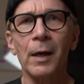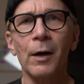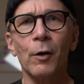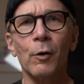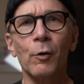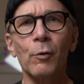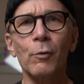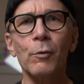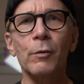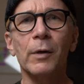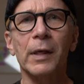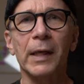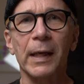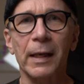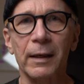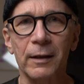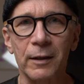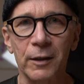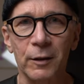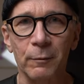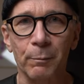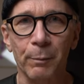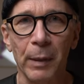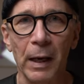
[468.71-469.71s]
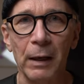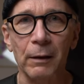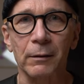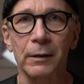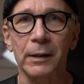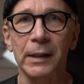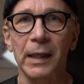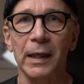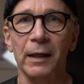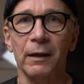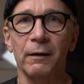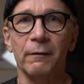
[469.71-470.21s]
who cares
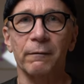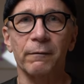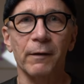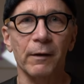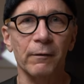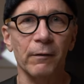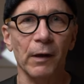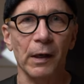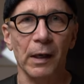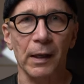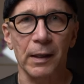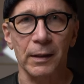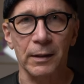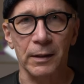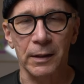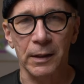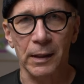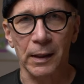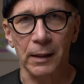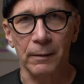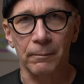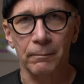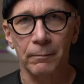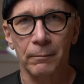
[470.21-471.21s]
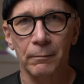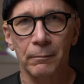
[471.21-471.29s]
about the equivalency?